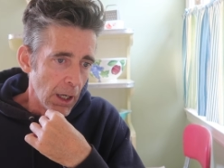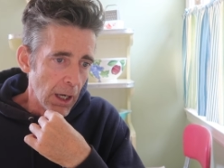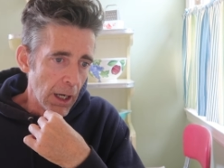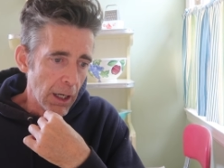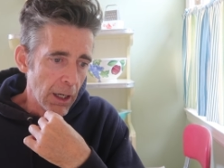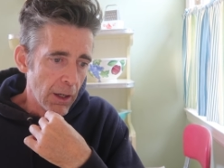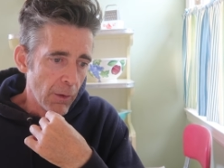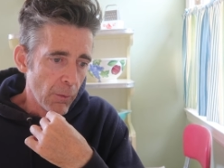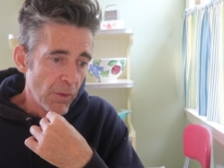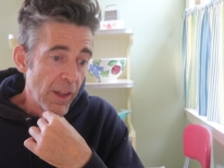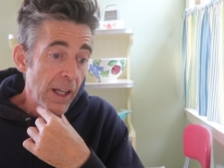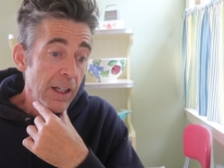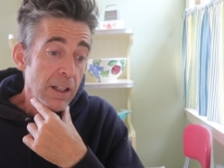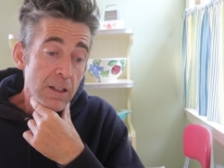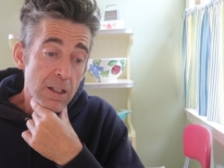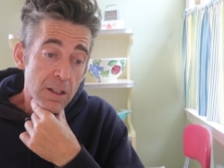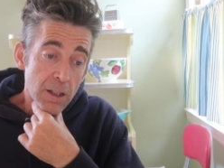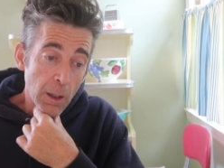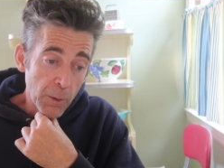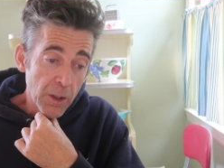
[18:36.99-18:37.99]
Uh, then
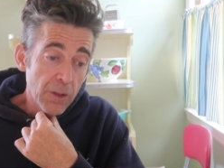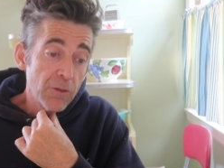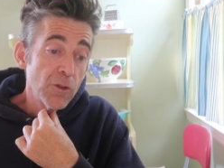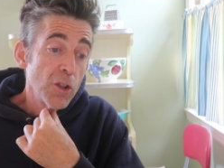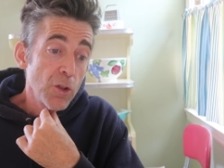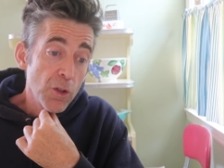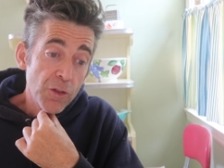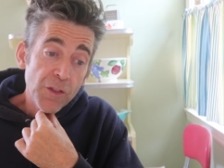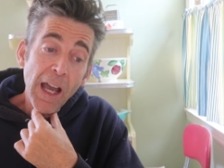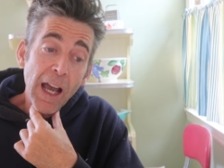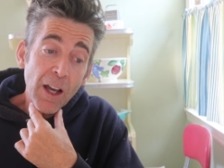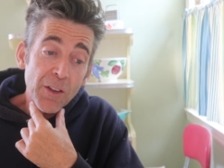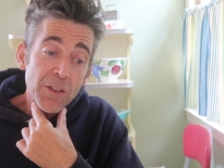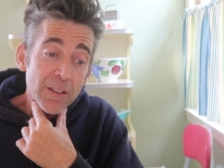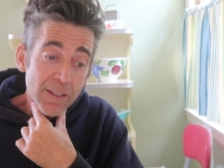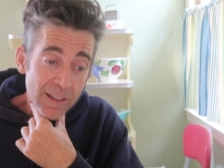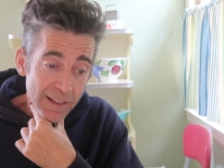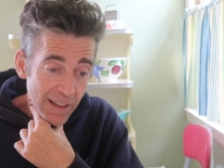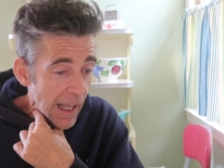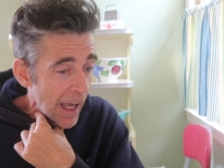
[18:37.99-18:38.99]
in summer
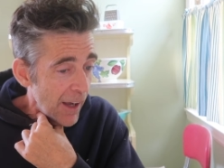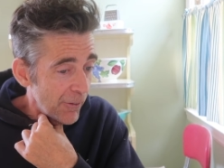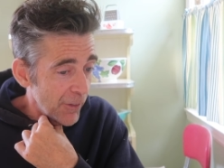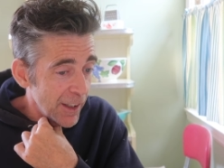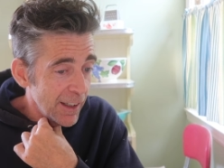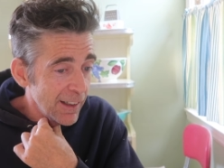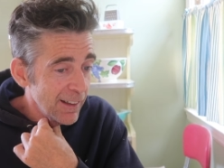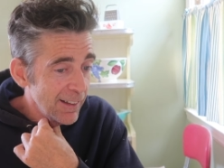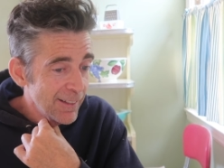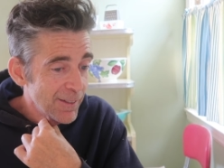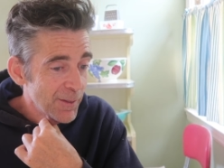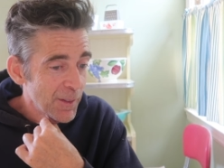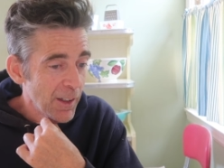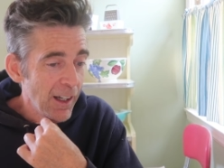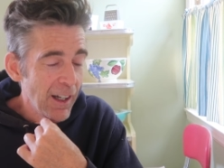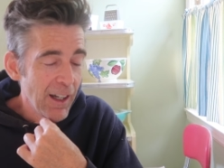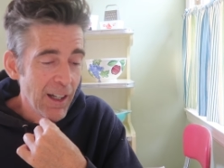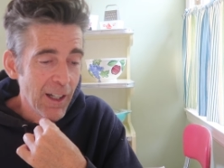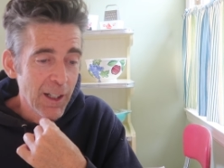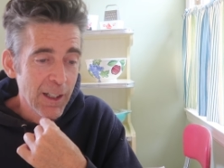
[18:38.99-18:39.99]
2007,
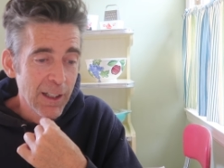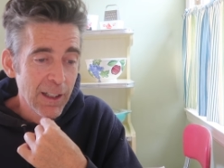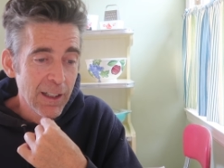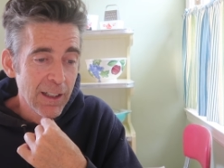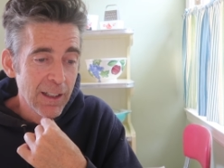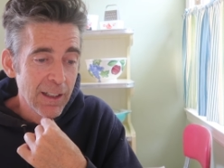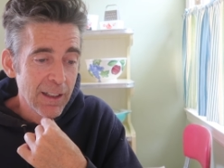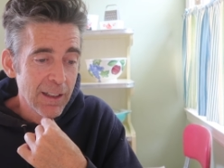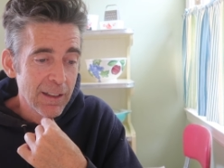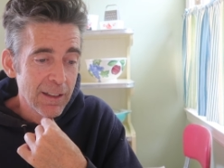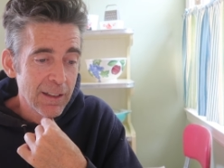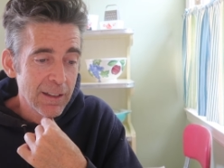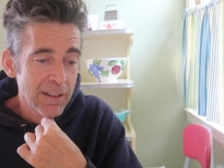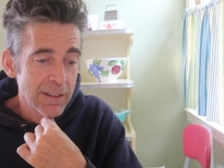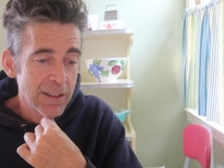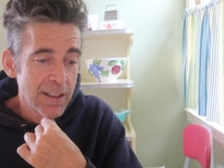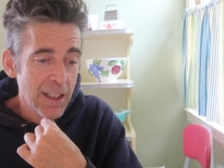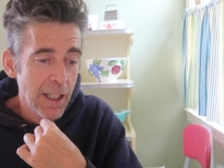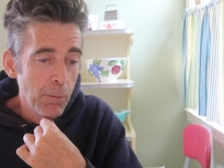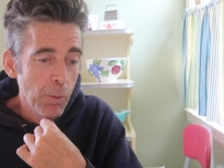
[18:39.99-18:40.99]
uh,
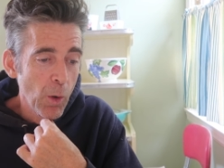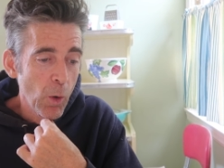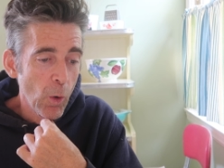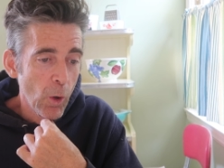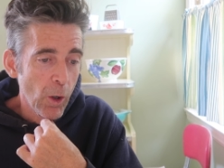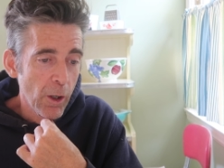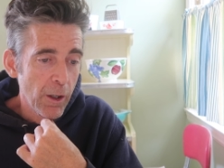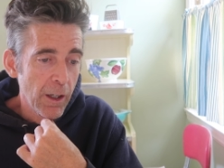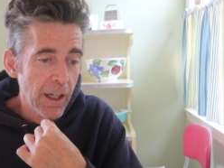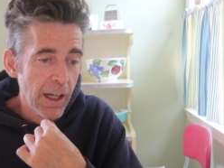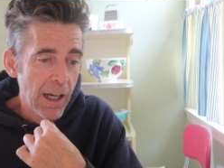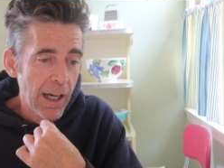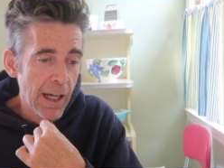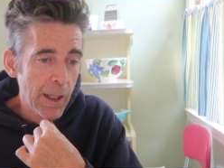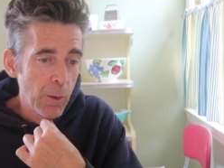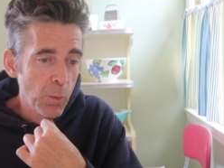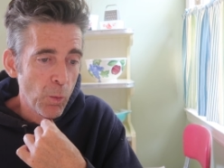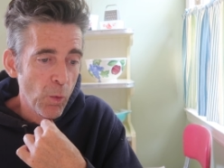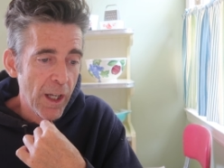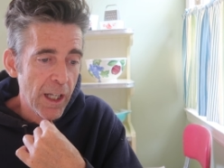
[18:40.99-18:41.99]
Tim Horn and
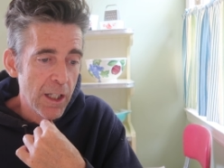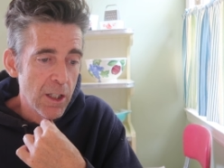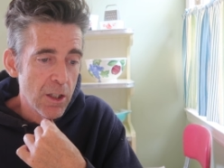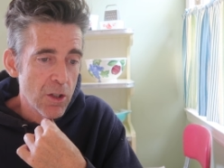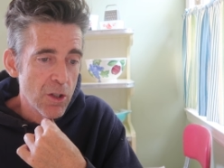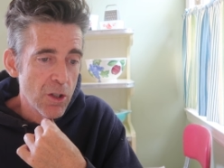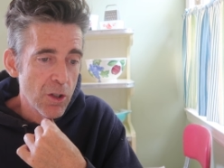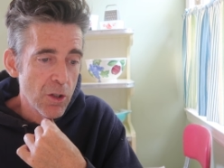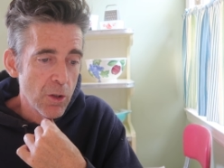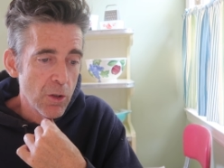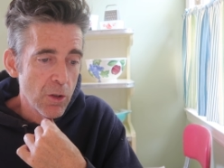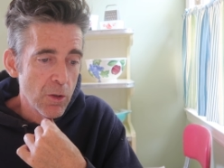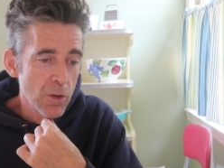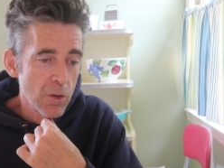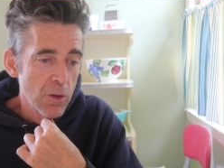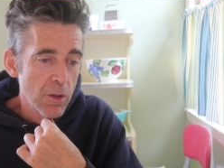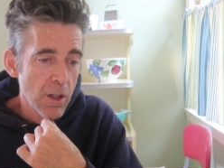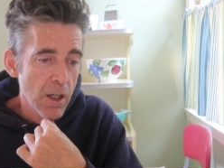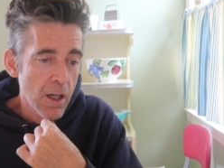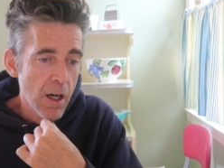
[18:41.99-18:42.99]
I went
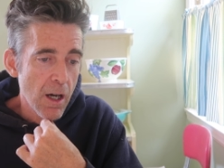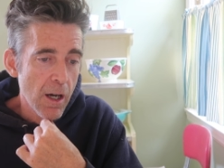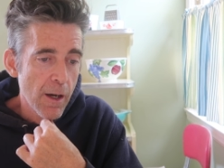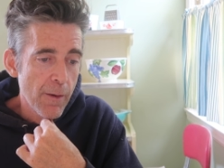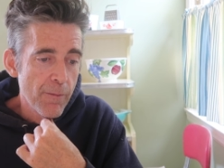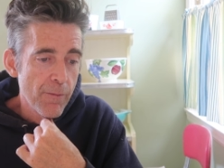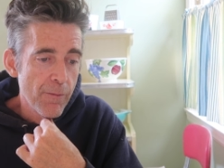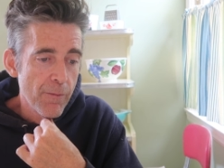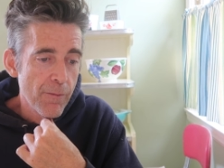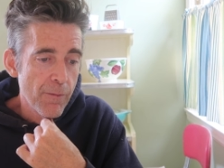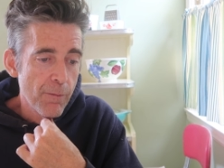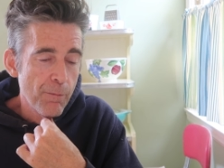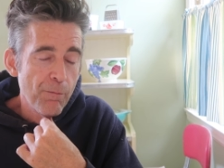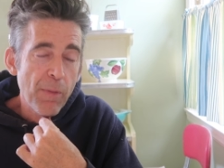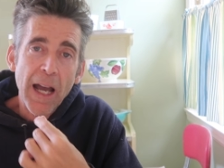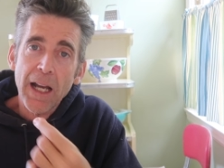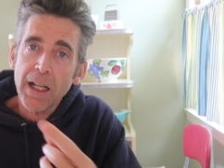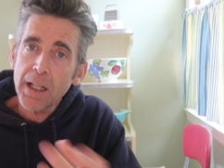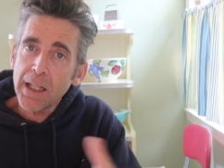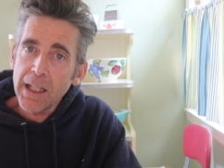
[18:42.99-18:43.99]
to um,
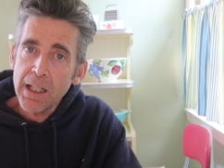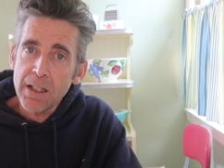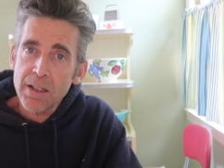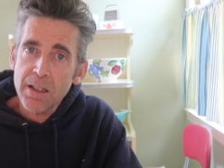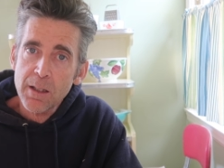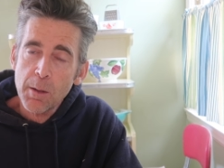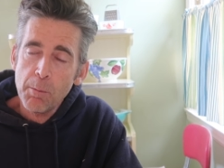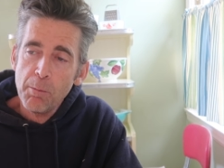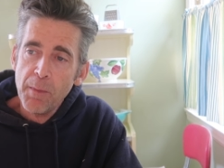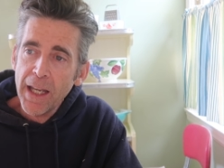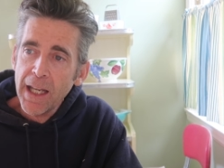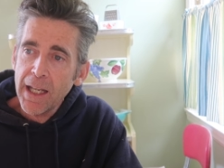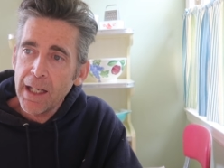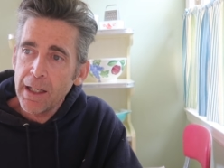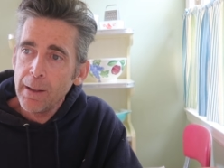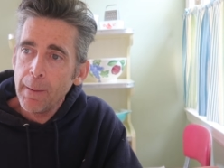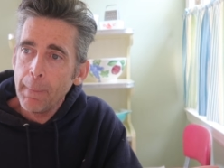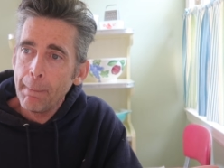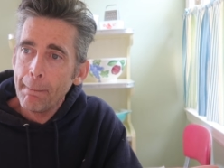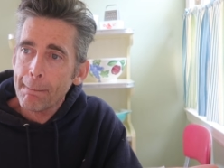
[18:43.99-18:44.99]
back east to
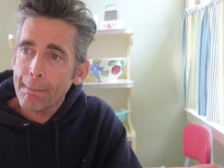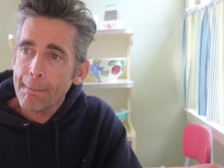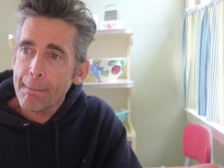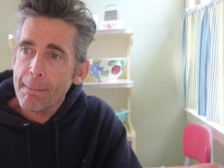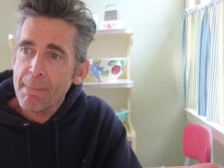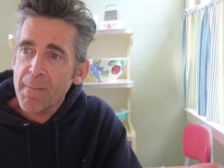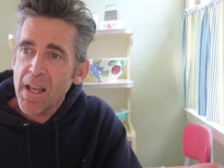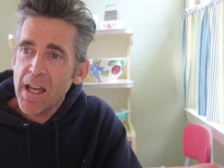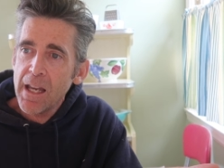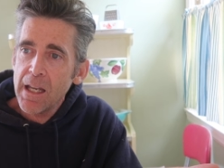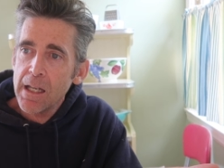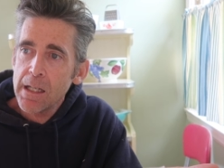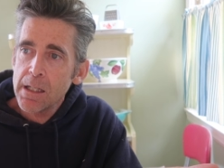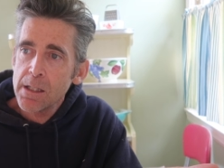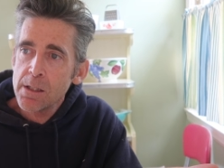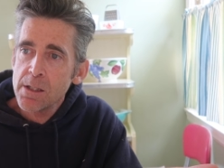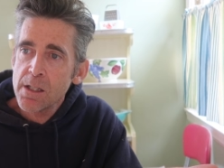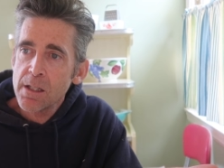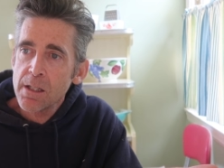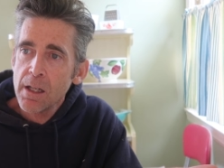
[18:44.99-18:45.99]
Maine
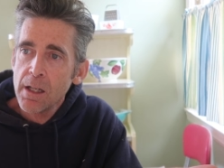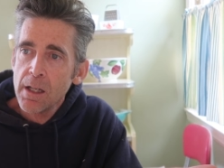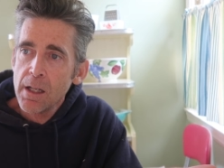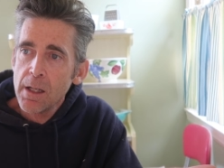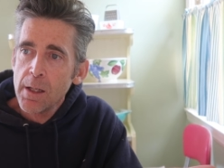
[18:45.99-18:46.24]
and